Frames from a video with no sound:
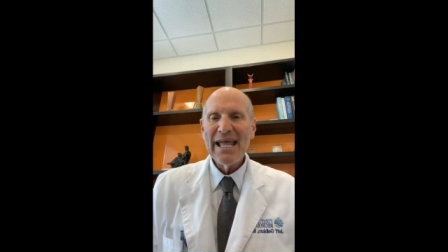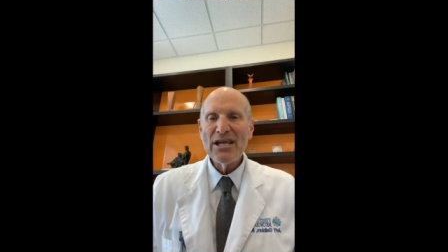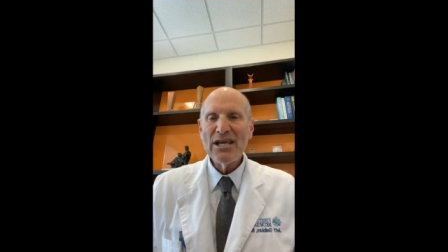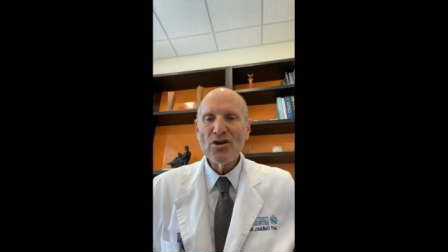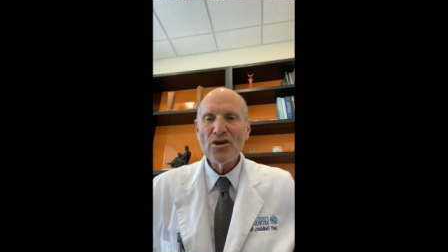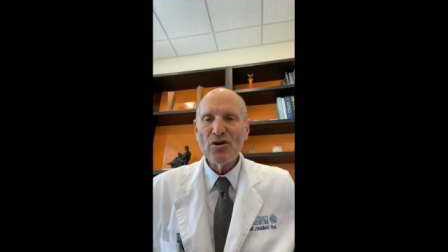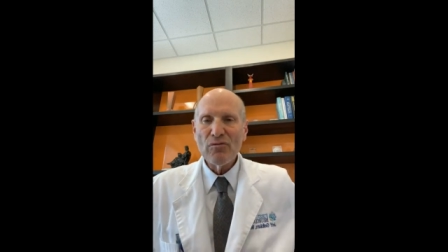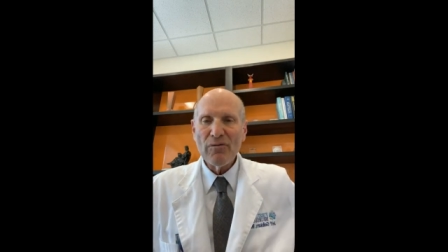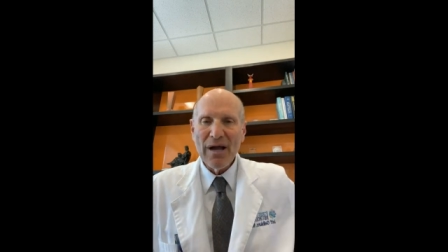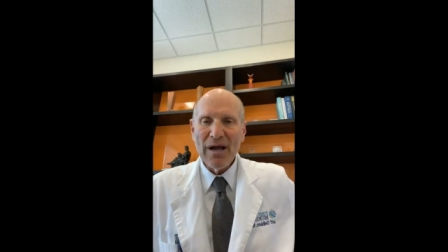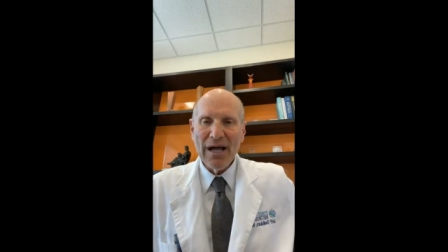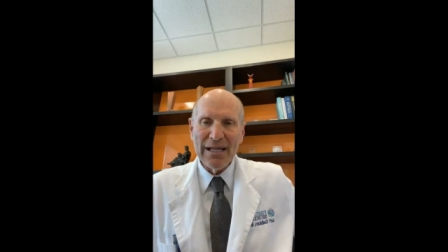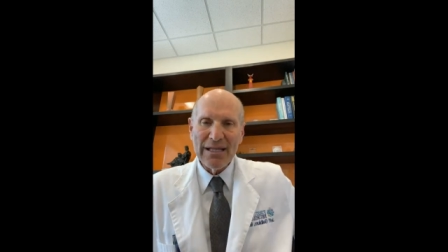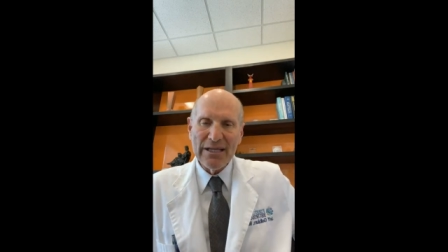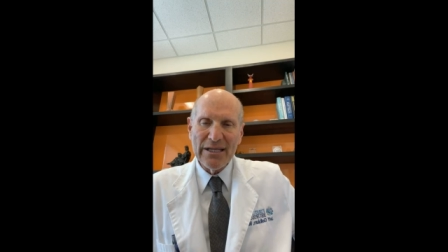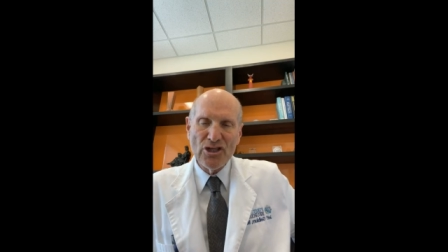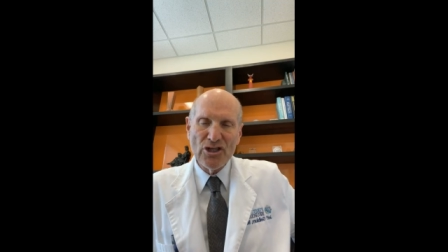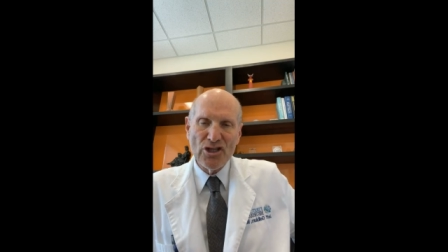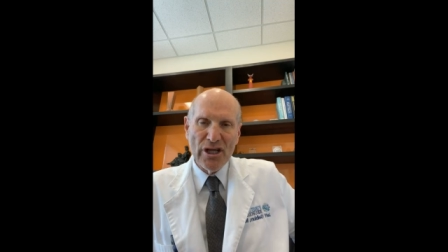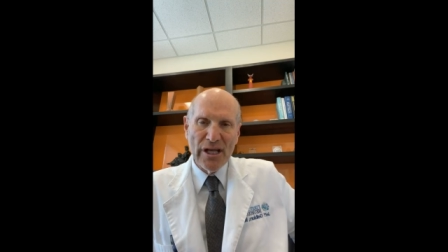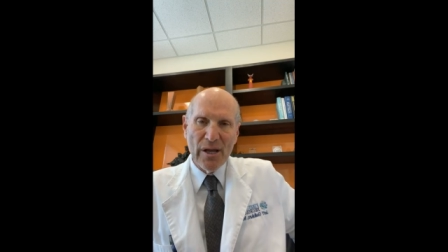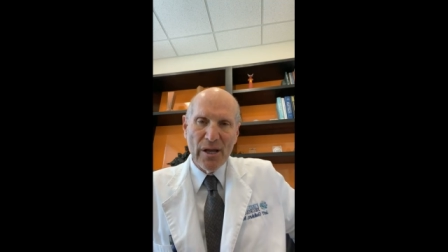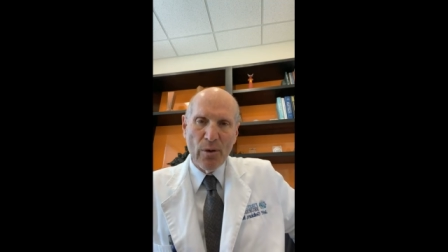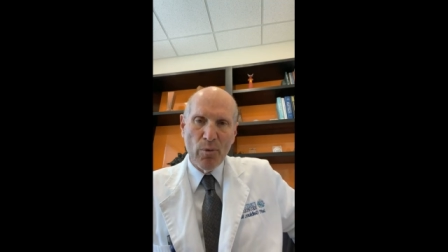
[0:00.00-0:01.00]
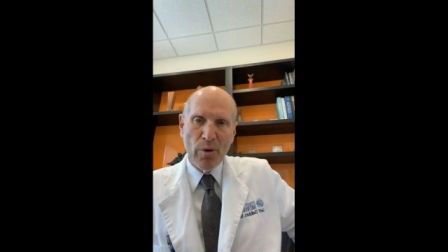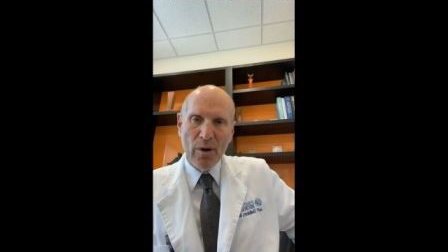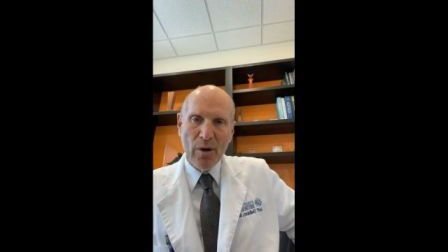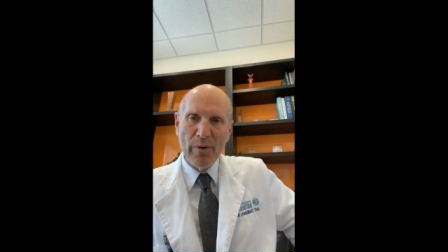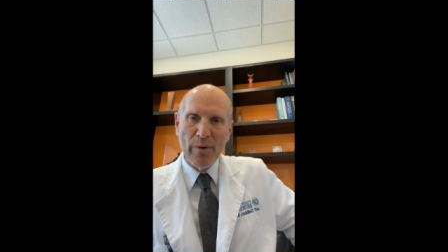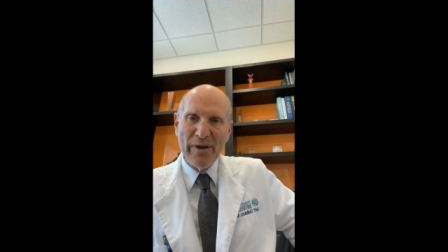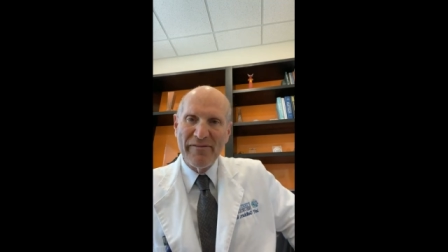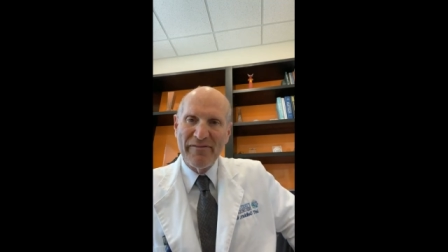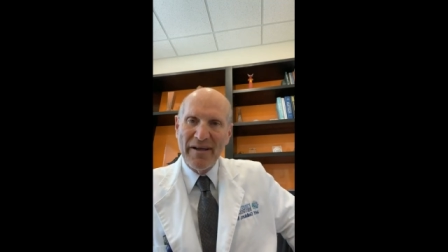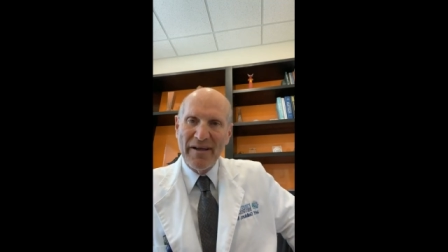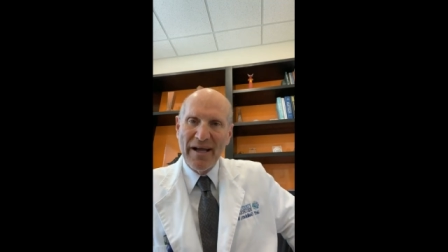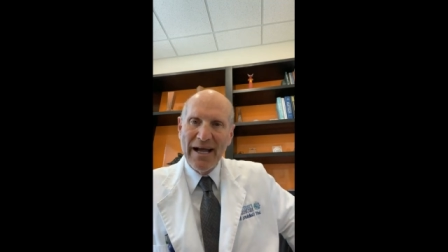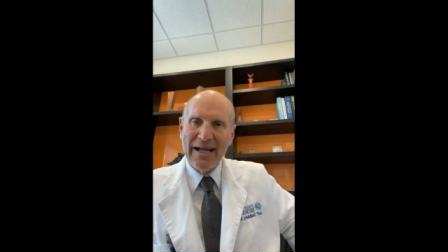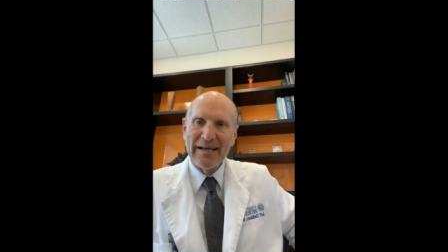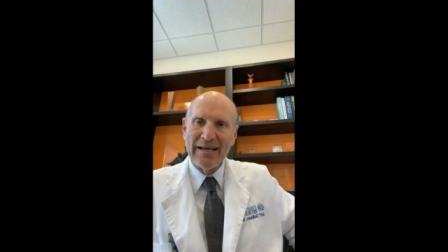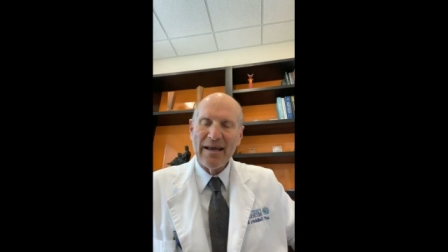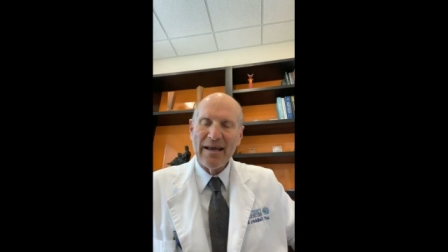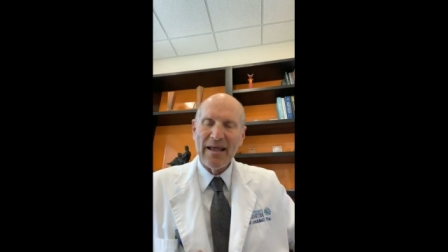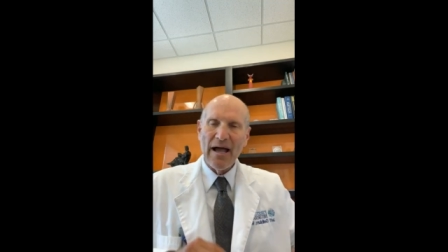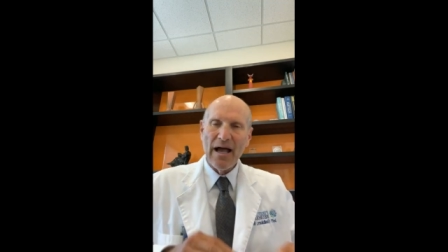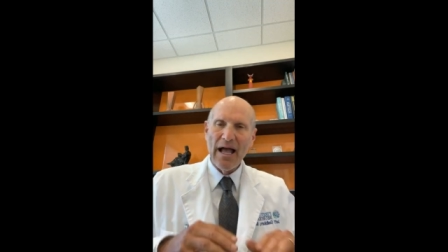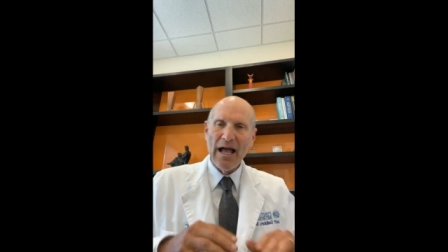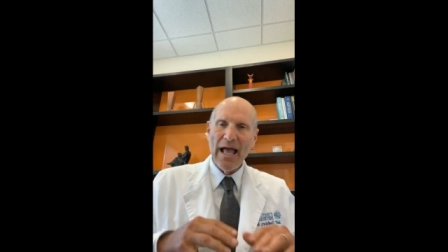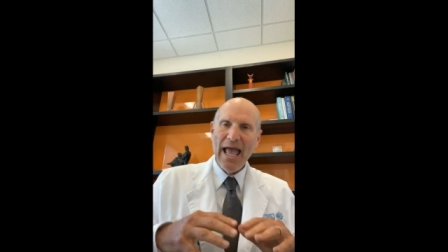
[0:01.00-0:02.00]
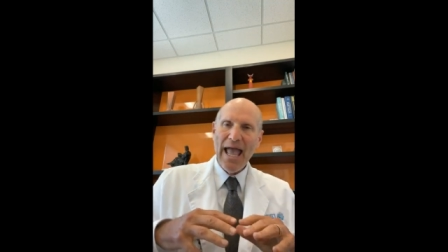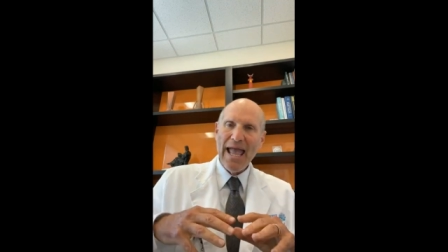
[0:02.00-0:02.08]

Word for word: in neurology where we've got